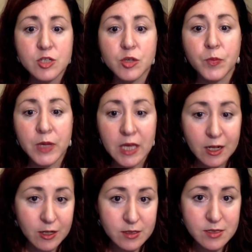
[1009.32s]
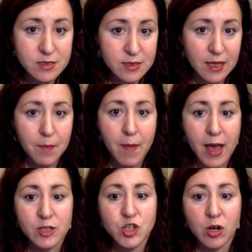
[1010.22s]
So beginners can
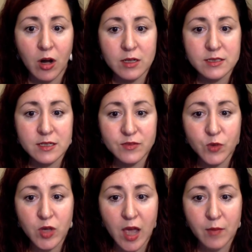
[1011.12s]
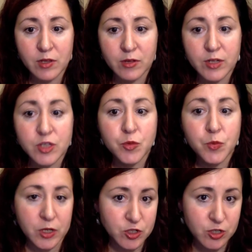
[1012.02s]
match content vocabulary to
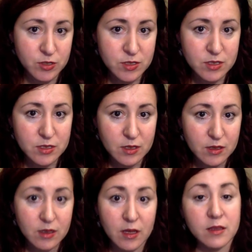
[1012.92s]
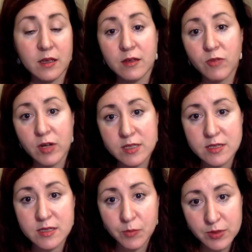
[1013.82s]
pictures, and they can write
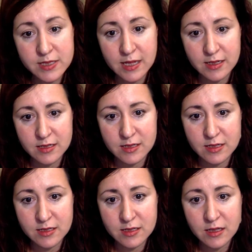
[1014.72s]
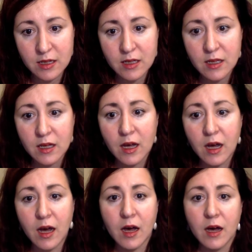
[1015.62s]
simple sentences.
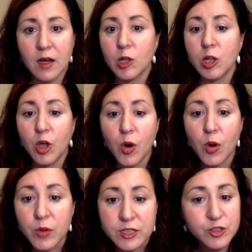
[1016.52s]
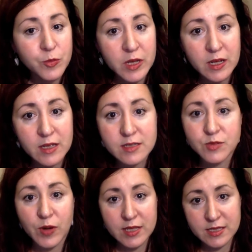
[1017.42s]
Low
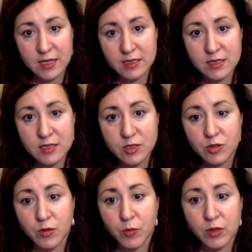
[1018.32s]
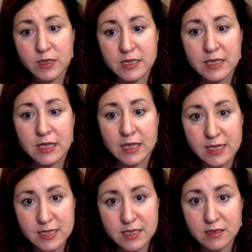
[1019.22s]
intermediates write sentences or bulleted
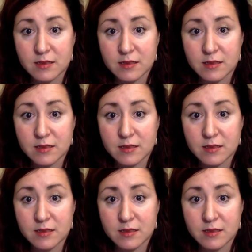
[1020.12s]
lists.